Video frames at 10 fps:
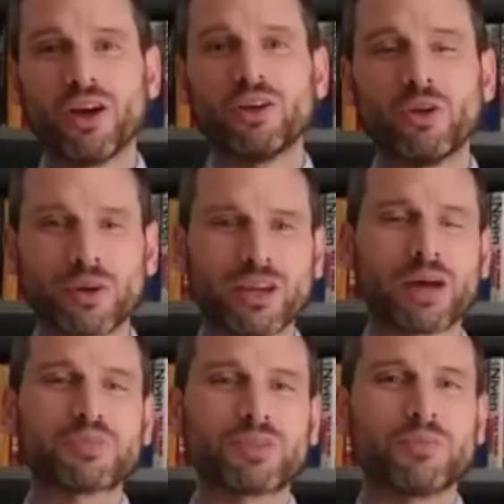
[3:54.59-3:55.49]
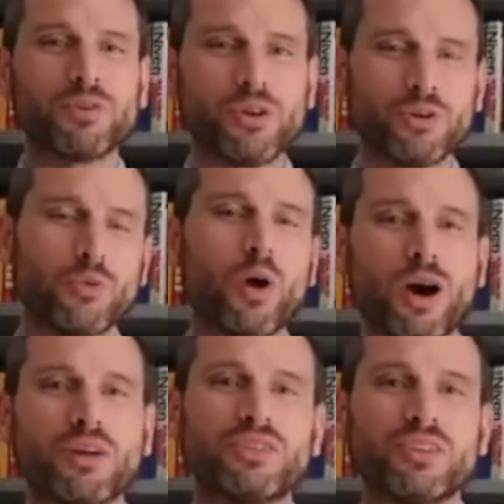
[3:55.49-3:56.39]
looking up some new
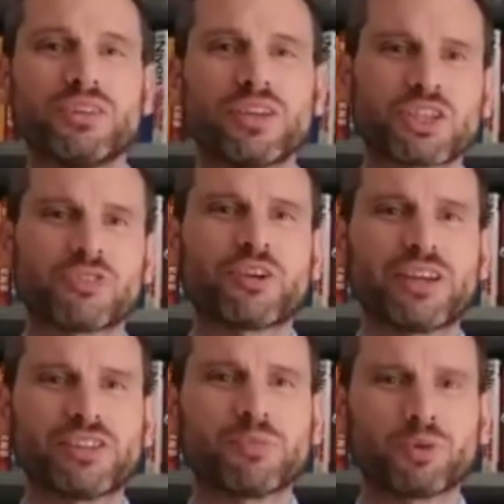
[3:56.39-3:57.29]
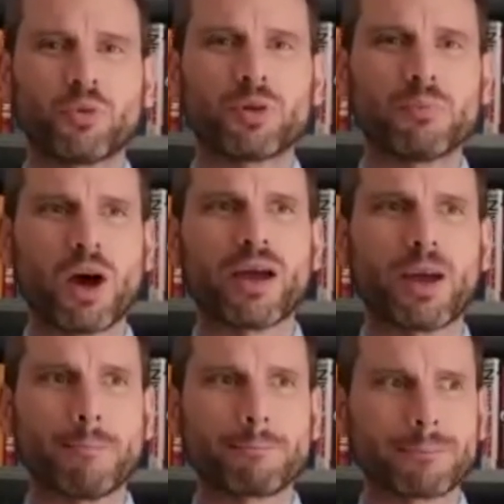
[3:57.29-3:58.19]
words in the dictionary to broaden my